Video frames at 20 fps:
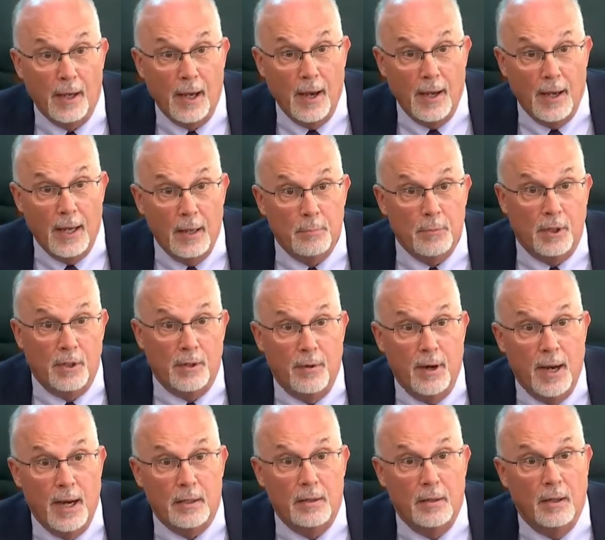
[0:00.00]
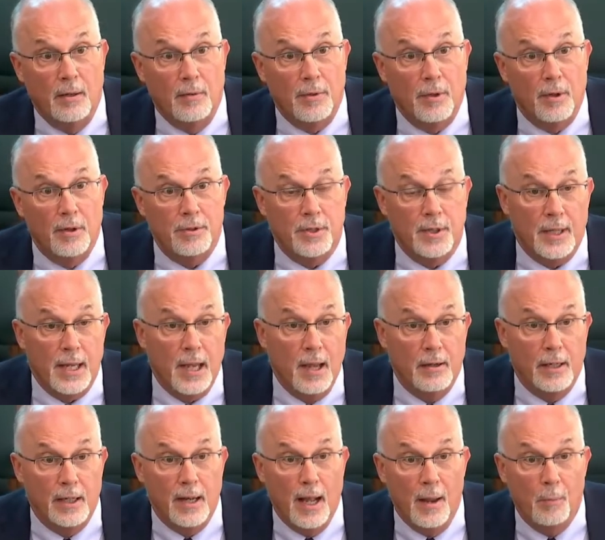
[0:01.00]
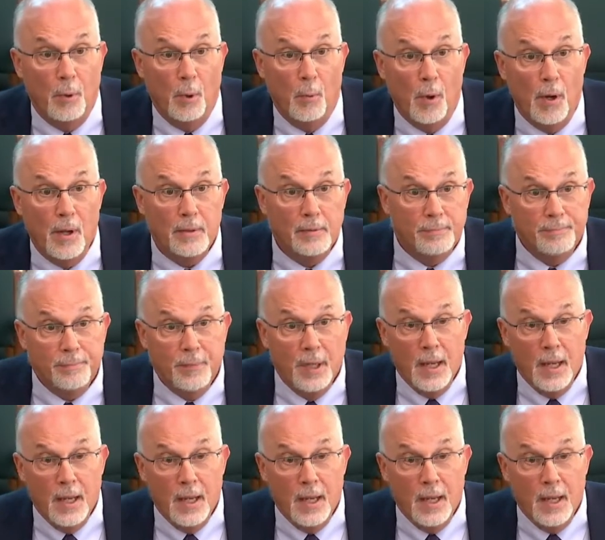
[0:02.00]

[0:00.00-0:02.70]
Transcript: I am the director of Thurston County 911,